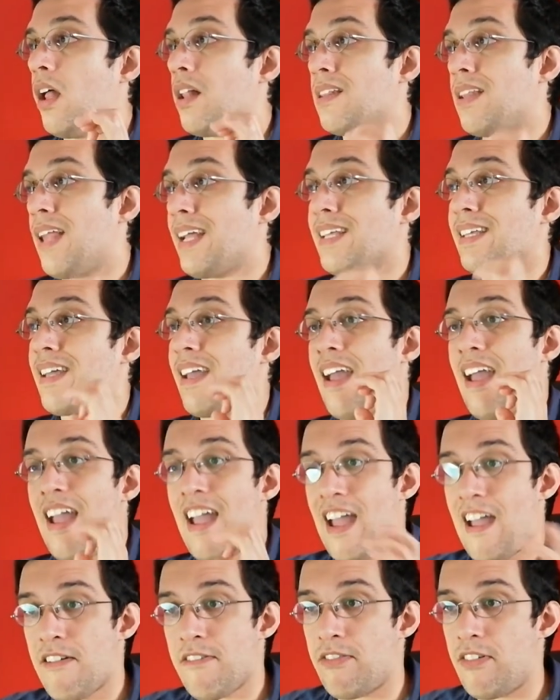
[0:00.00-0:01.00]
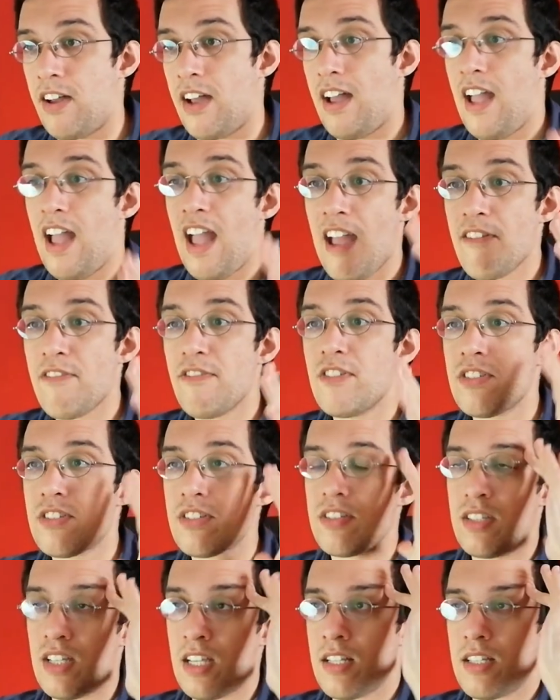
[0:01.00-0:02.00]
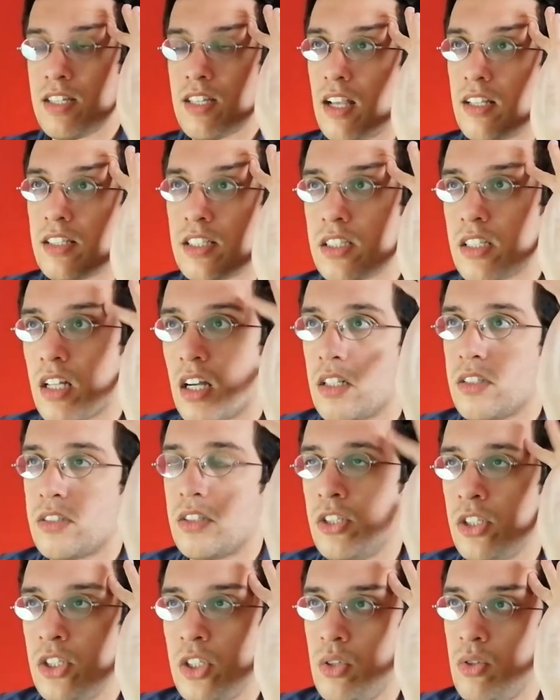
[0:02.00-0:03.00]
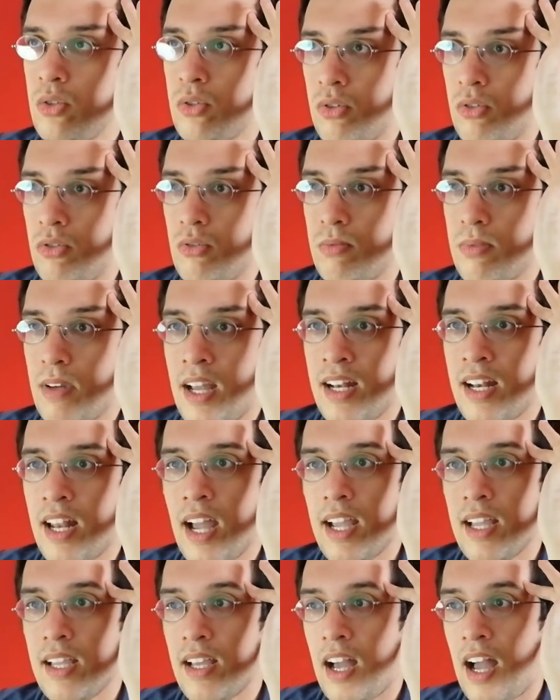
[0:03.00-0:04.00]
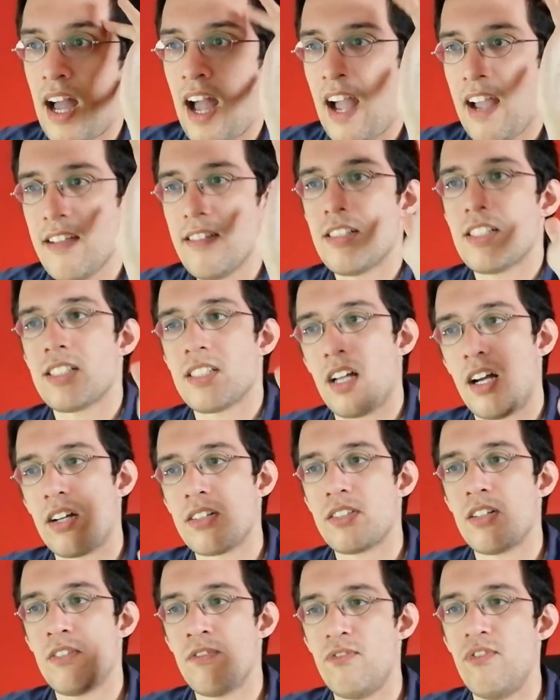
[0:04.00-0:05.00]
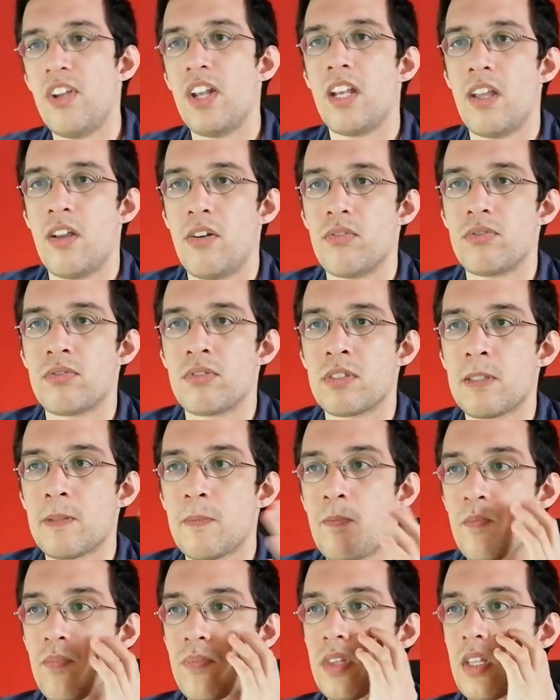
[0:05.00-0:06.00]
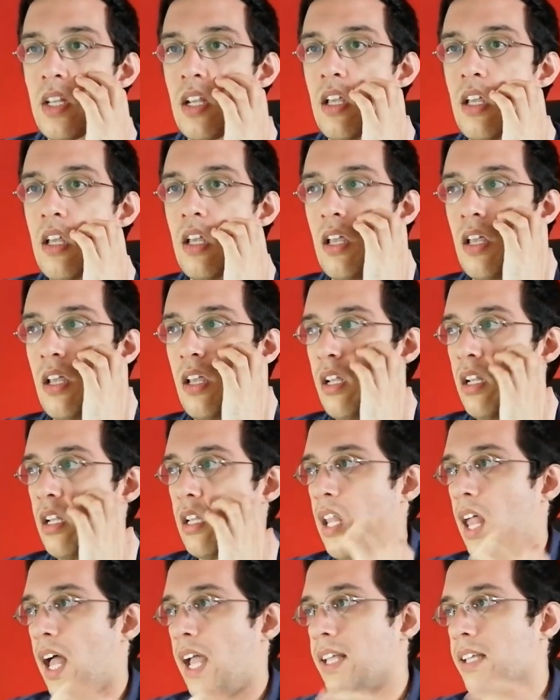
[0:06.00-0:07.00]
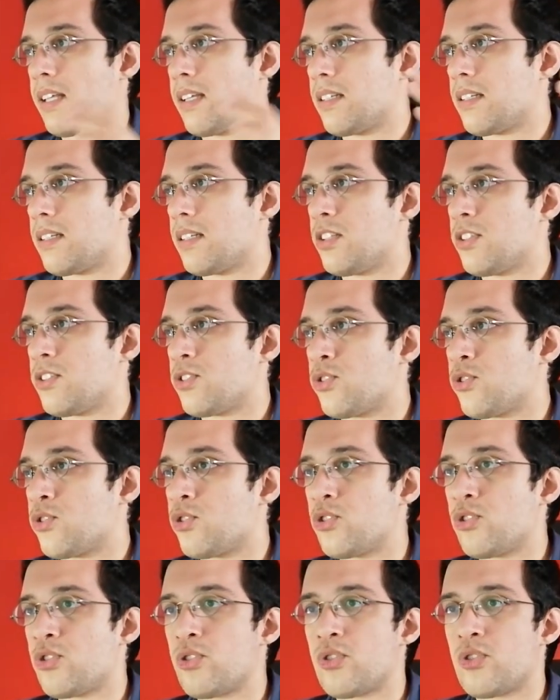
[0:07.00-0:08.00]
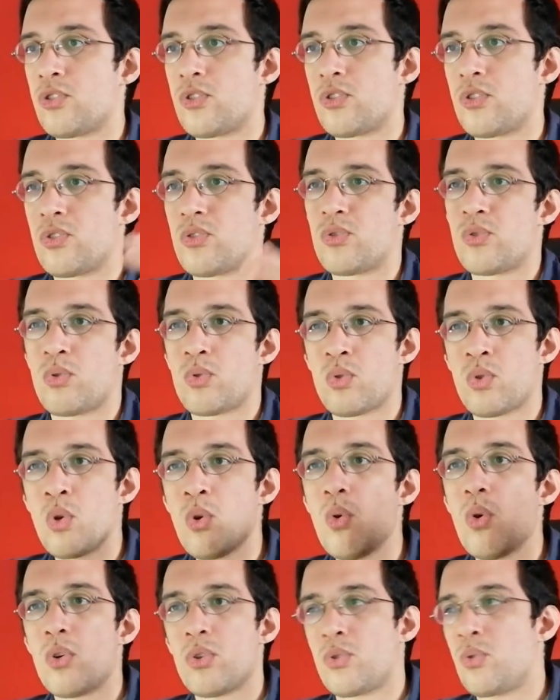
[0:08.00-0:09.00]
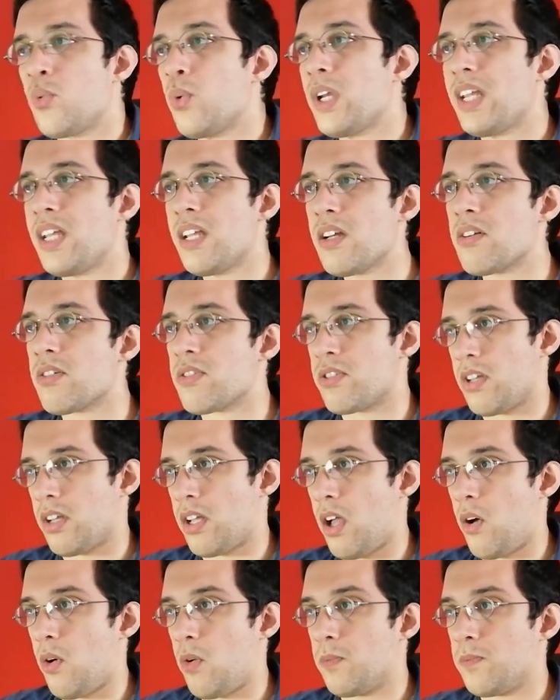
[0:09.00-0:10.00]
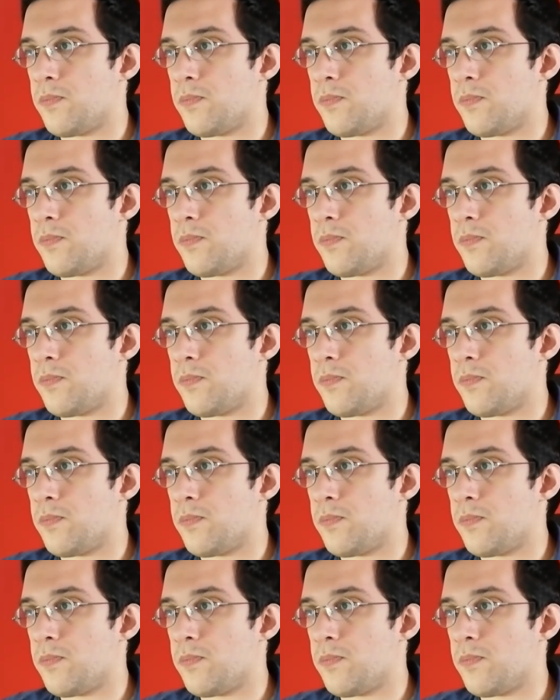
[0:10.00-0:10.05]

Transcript: Like, ever, ever since I started YouTube, and I I started videos like two or three years ago.